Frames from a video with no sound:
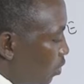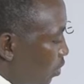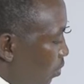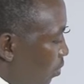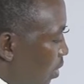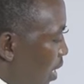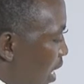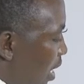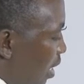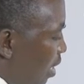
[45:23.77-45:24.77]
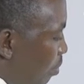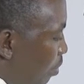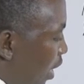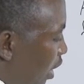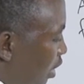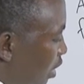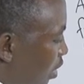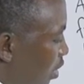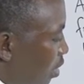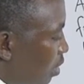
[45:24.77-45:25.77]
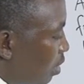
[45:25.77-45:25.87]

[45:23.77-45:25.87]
To another point,